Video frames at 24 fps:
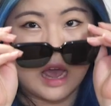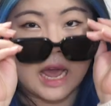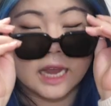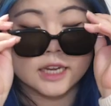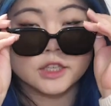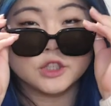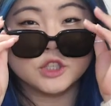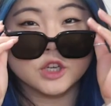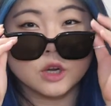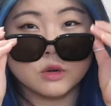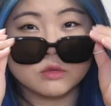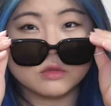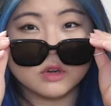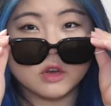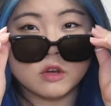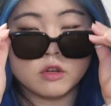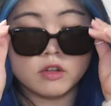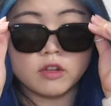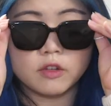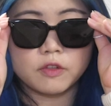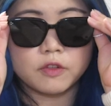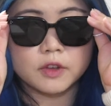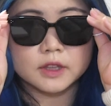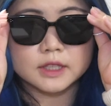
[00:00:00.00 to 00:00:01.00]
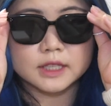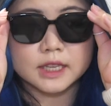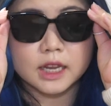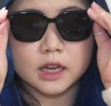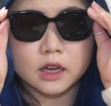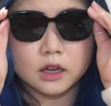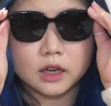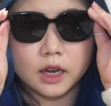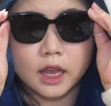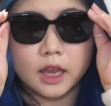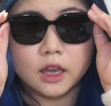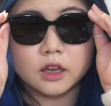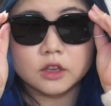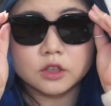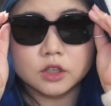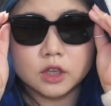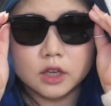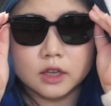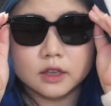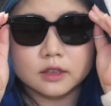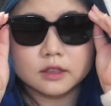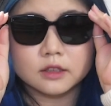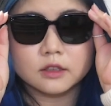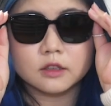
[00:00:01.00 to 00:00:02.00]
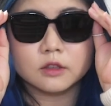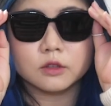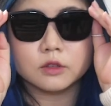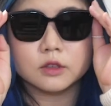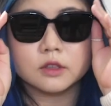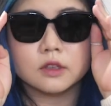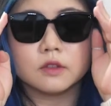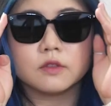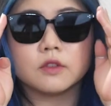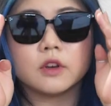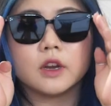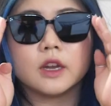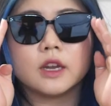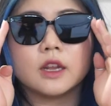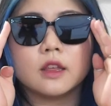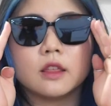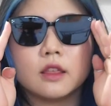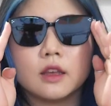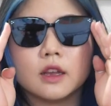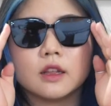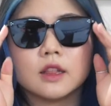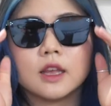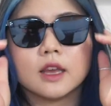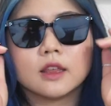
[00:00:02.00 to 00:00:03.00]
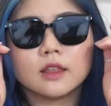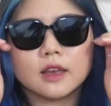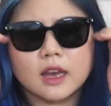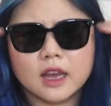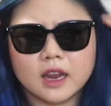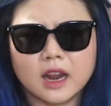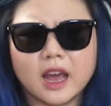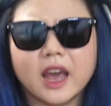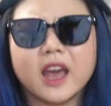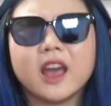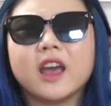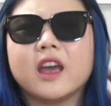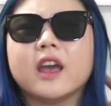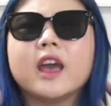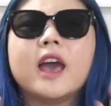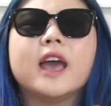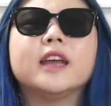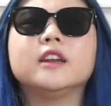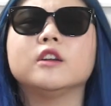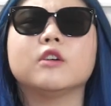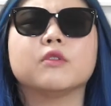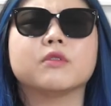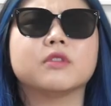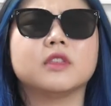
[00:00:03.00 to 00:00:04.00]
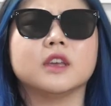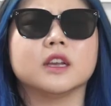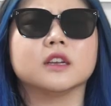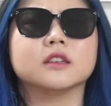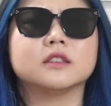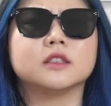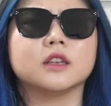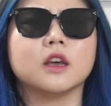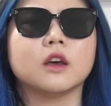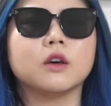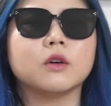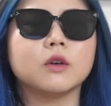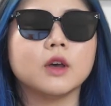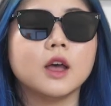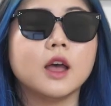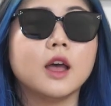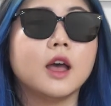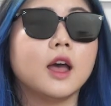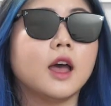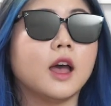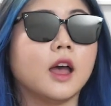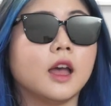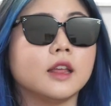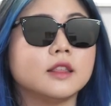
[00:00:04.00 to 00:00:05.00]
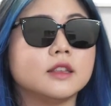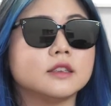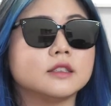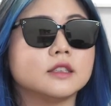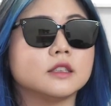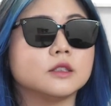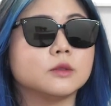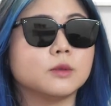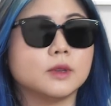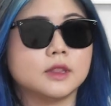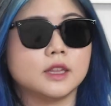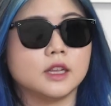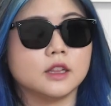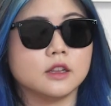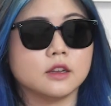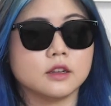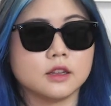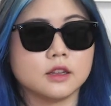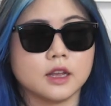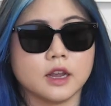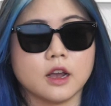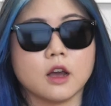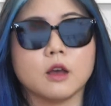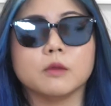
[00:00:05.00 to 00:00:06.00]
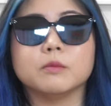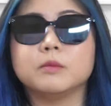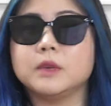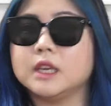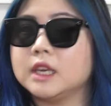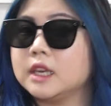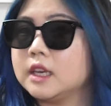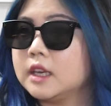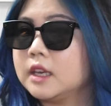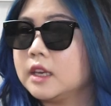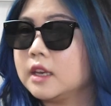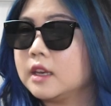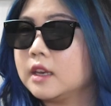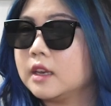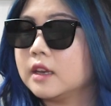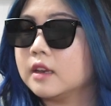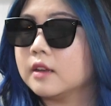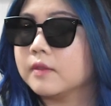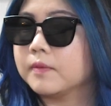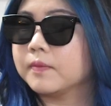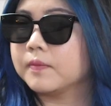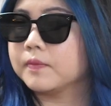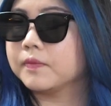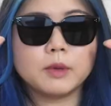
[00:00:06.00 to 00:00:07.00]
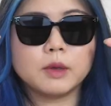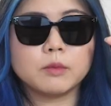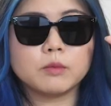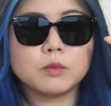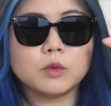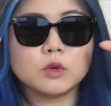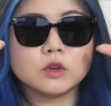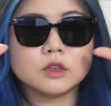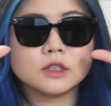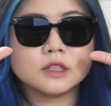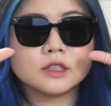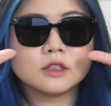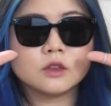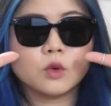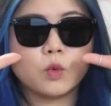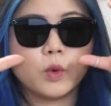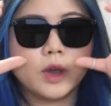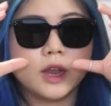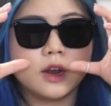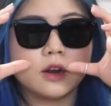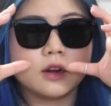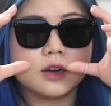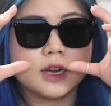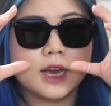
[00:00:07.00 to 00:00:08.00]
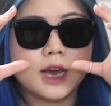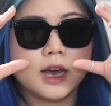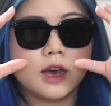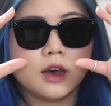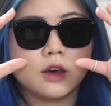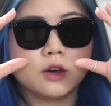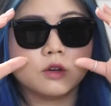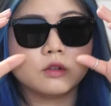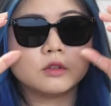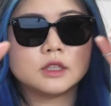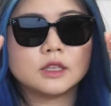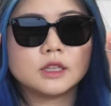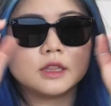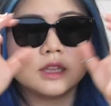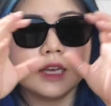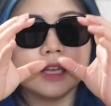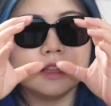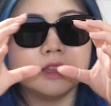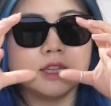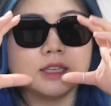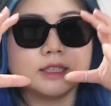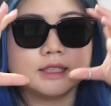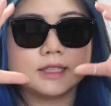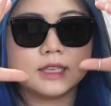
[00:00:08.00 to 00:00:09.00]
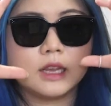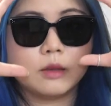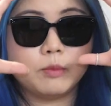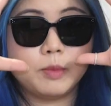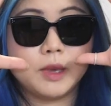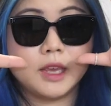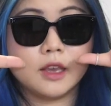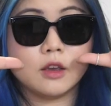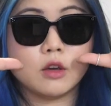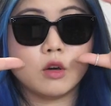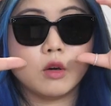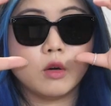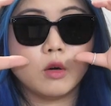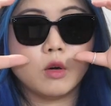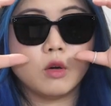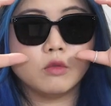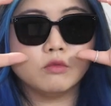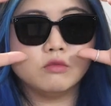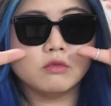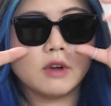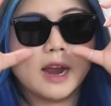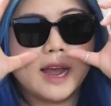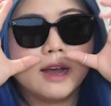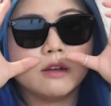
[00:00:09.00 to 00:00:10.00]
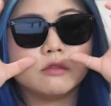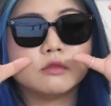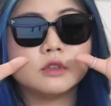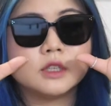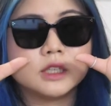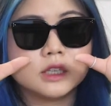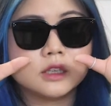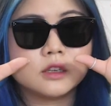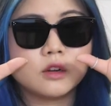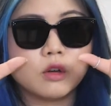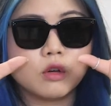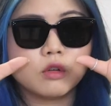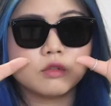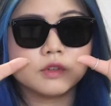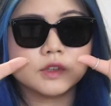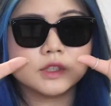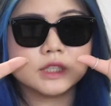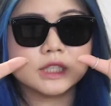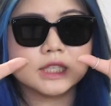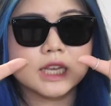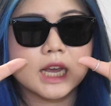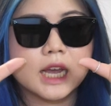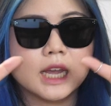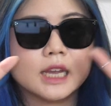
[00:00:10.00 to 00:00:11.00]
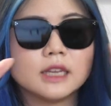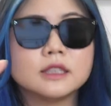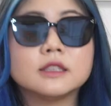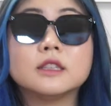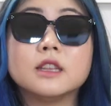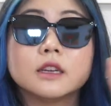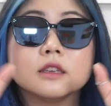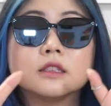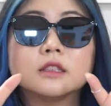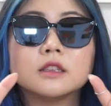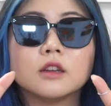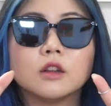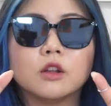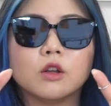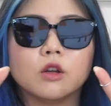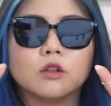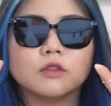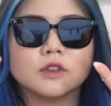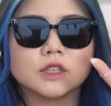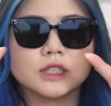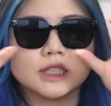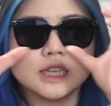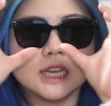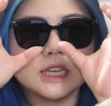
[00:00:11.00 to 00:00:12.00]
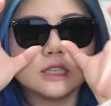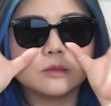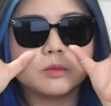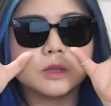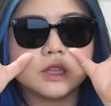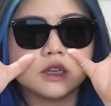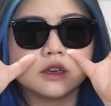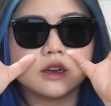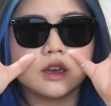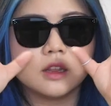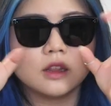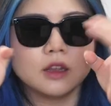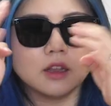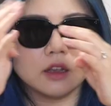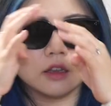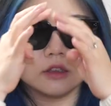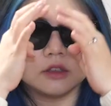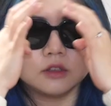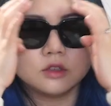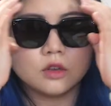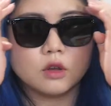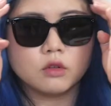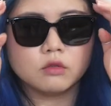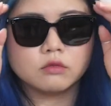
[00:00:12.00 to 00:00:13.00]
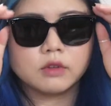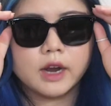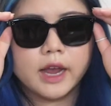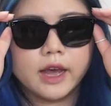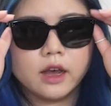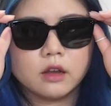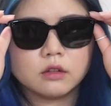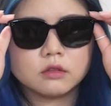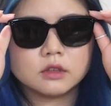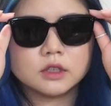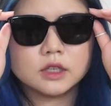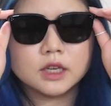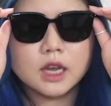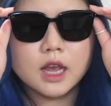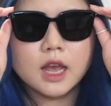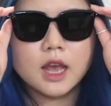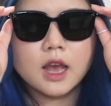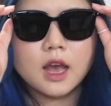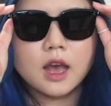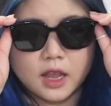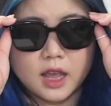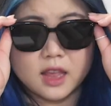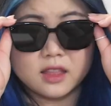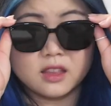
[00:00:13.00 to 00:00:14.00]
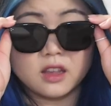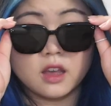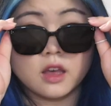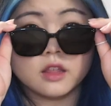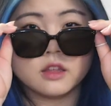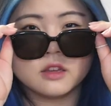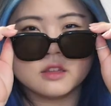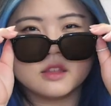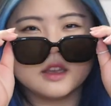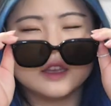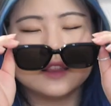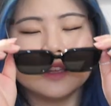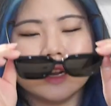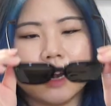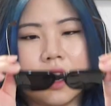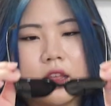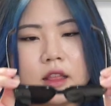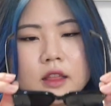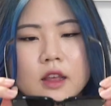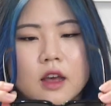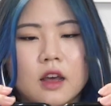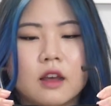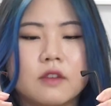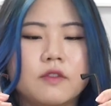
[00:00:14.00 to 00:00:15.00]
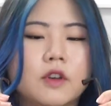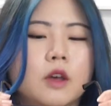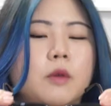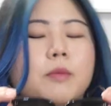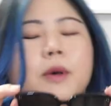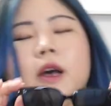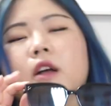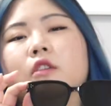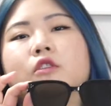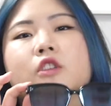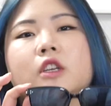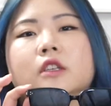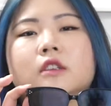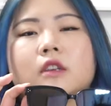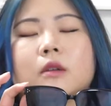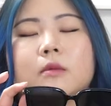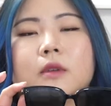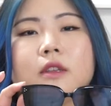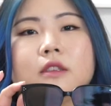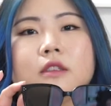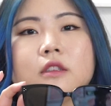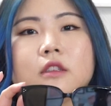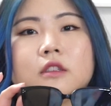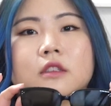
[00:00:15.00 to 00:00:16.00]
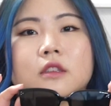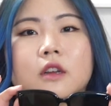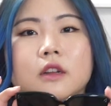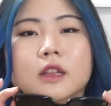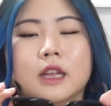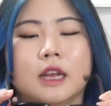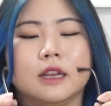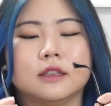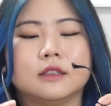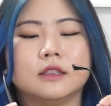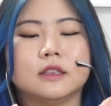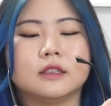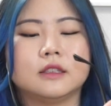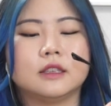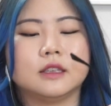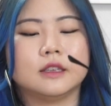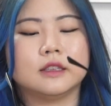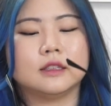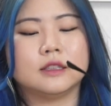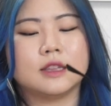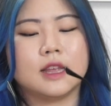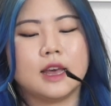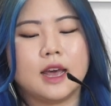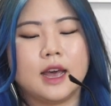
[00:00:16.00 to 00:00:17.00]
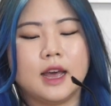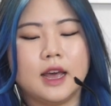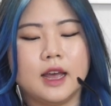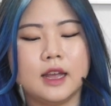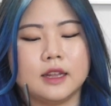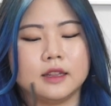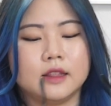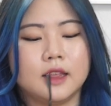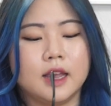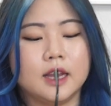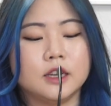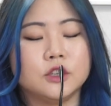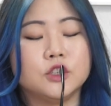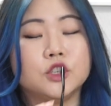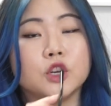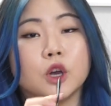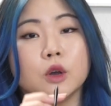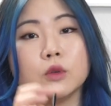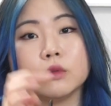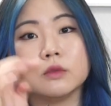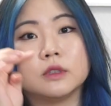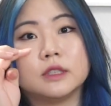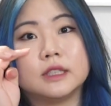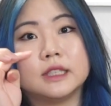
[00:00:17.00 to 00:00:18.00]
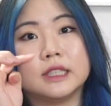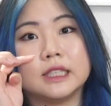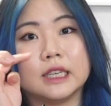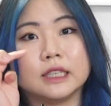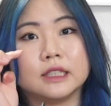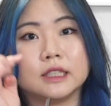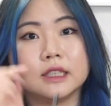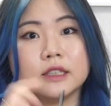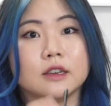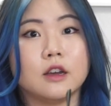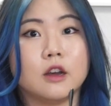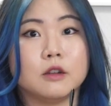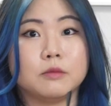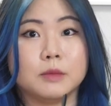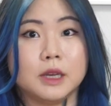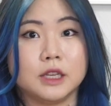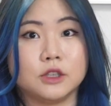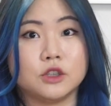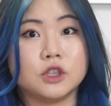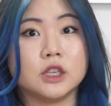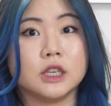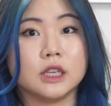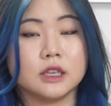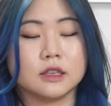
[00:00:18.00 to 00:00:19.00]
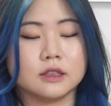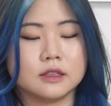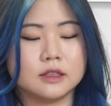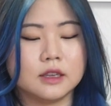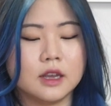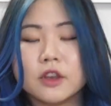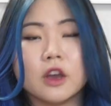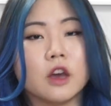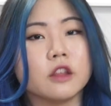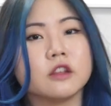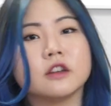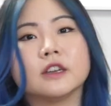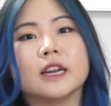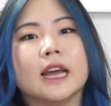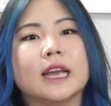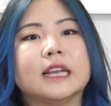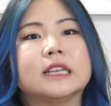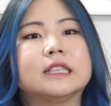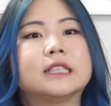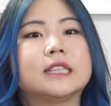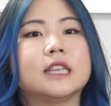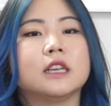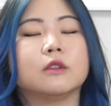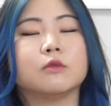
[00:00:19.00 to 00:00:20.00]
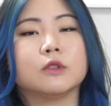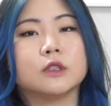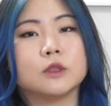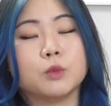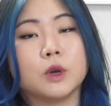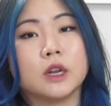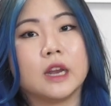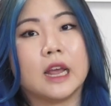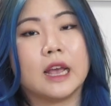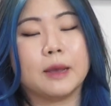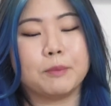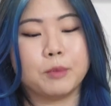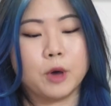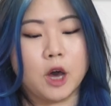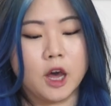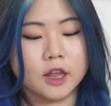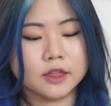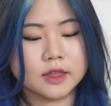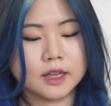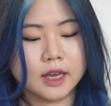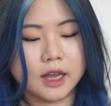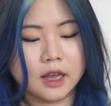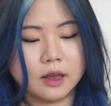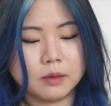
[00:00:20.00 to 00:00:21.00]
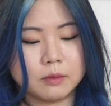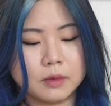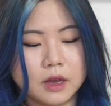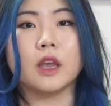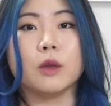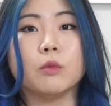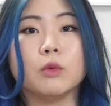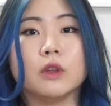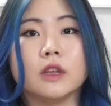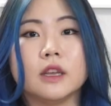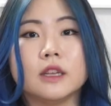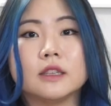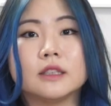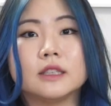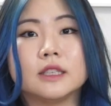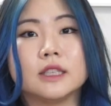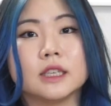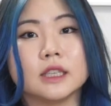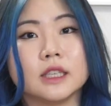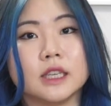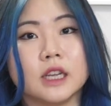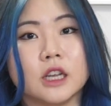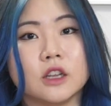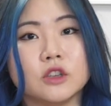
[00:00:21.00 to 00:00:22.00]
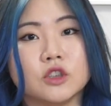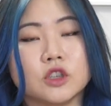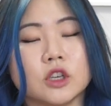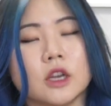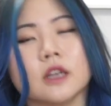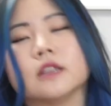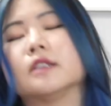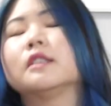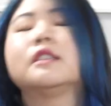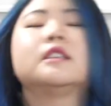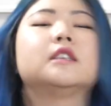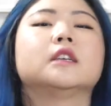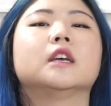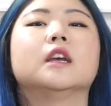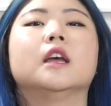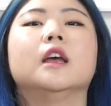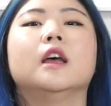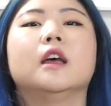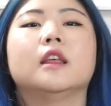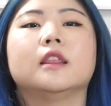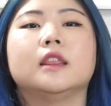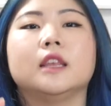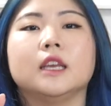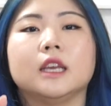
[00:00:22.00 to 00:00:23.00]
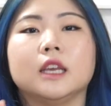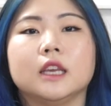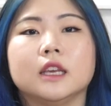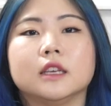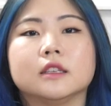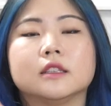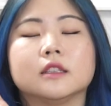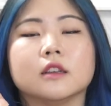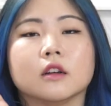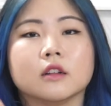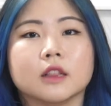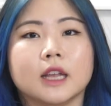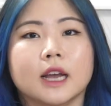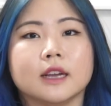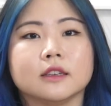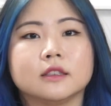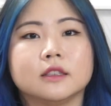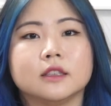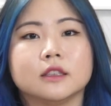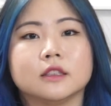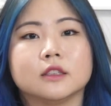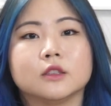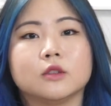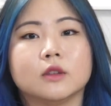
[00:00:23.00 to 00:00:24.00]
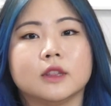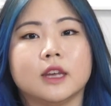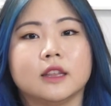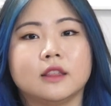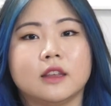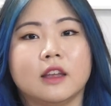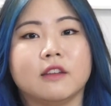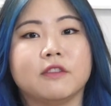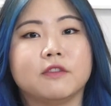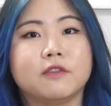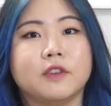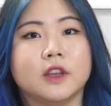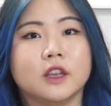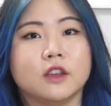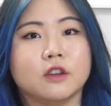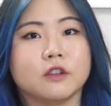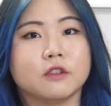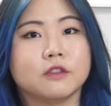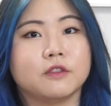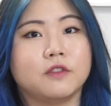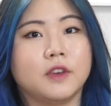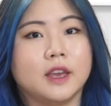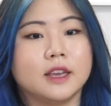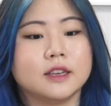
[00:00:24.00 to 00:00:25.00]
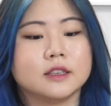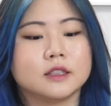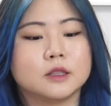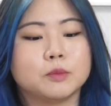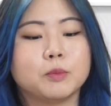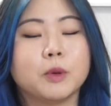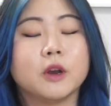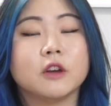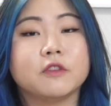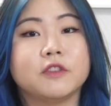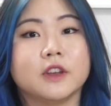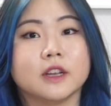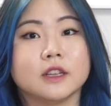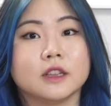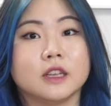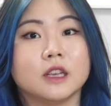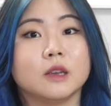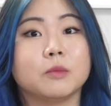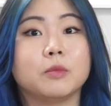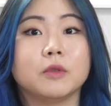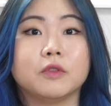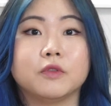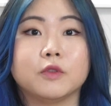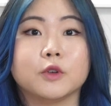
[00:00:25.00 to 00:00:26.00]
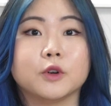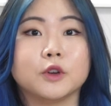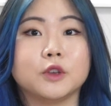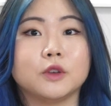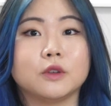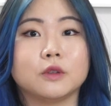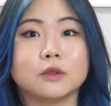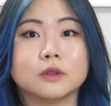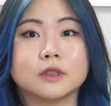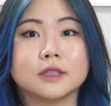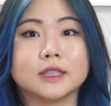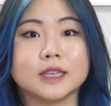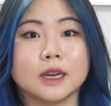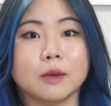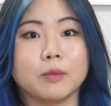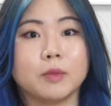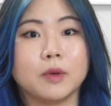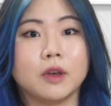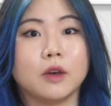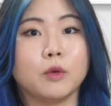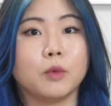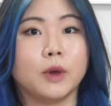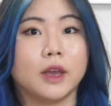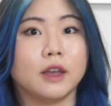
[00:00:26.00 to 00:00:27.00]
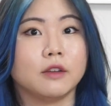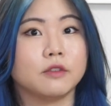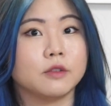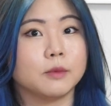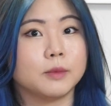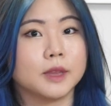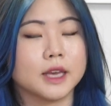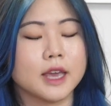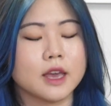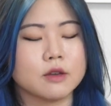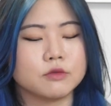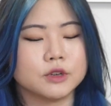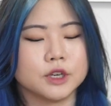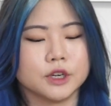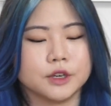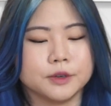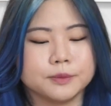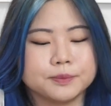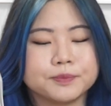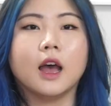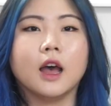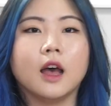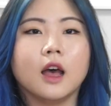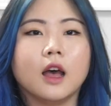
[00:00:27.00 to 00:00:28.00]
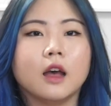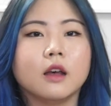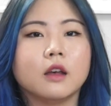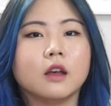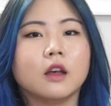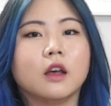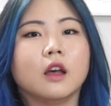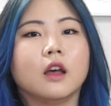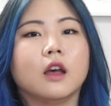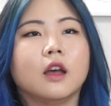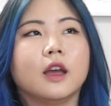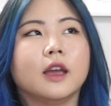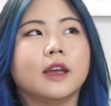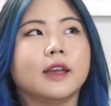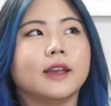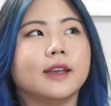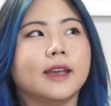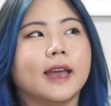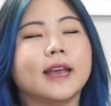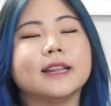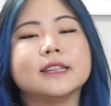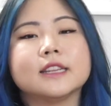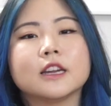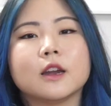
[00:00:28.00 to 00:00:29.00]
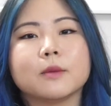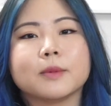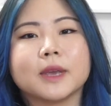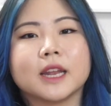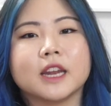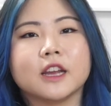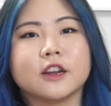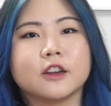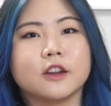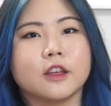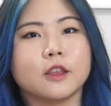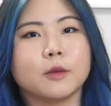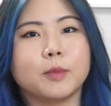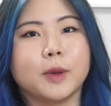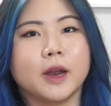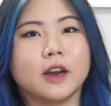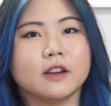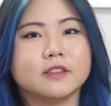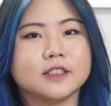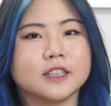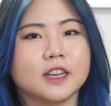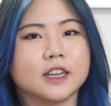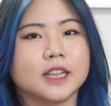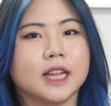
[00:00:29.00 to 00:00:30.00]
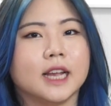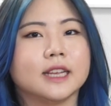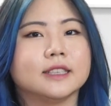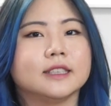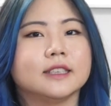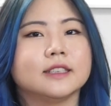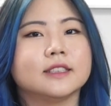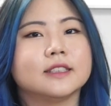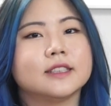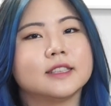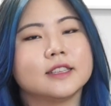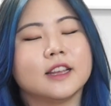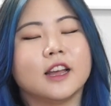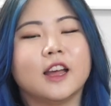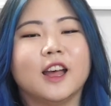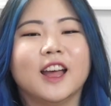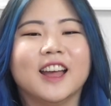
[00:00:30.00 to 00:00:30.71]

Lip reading: I don't know if it's like an Asia exclusive or anything like that. I don't think so. This is what they look like on me. A bit more squared out than, let's say, being rounded oversized. They're still oversized, but they're not like so round. And the other thing that I love about Gentle Monster sunglasses is that they don't sit on my cheeks. The other nice thing was when I bought them, they will instantly adjust the sunglasses so that they fit your face perfectly before you step away from the counter. I ended up getting another pair of sunglasses.